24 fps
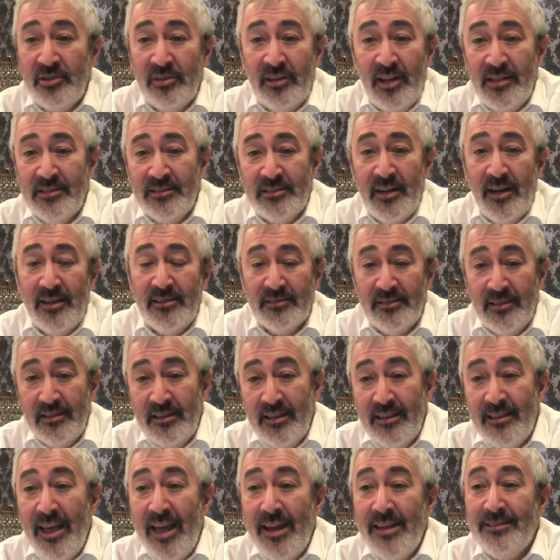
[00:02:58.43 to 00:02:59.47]

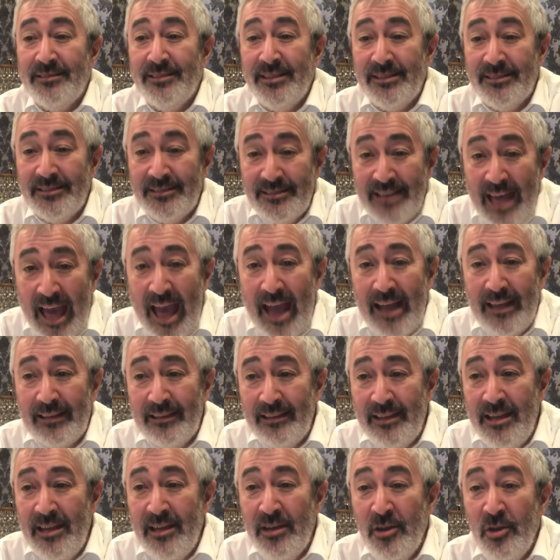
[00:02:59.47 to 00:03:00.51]
Lalzarzadeh, that is
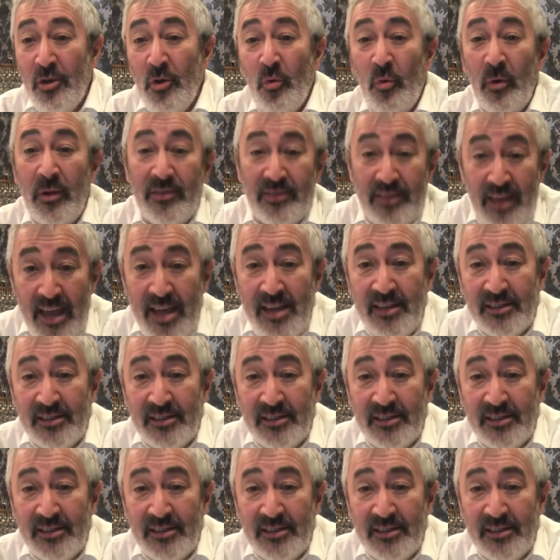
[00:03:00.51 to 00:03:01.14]
exactly what they